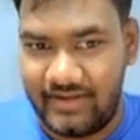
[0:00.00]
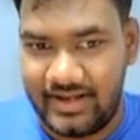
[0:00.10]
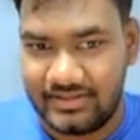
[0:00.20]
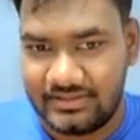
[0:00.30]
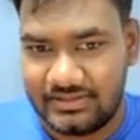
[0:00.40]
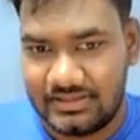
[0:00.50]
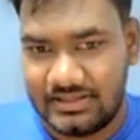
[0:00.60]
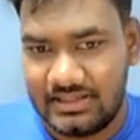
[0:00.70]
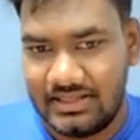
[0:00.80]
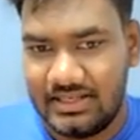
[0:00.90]
Fine.
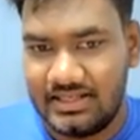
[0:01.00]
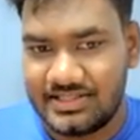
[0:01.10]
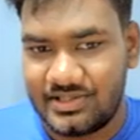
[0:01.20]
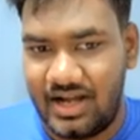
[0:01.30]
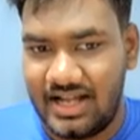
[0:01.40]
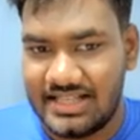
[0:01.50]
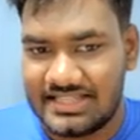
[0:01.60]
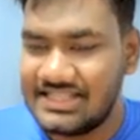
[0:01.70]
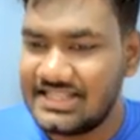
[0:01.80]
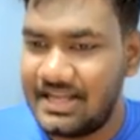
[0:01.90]
So
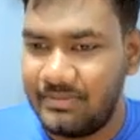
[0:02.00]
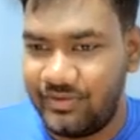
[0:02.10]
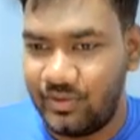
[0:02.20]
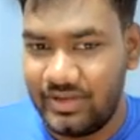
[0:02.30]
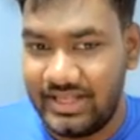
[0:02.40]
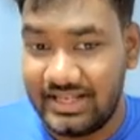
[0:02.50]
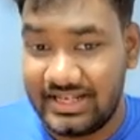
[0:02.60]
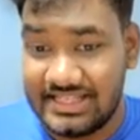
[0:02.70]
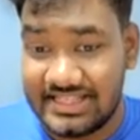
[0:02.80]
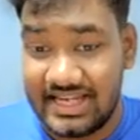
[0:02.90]
answer is number 4,
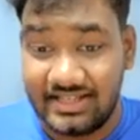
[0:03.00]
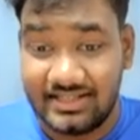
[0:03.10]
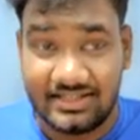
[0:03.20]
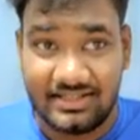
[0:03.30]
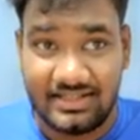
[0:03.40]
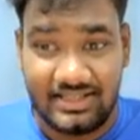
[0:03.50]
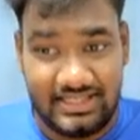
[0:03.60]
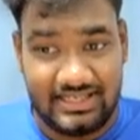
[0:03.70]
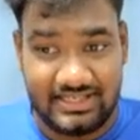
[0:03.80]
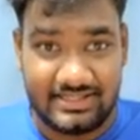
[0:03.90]
increase and
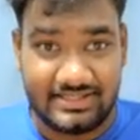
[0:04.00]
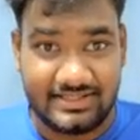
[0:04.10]
increase.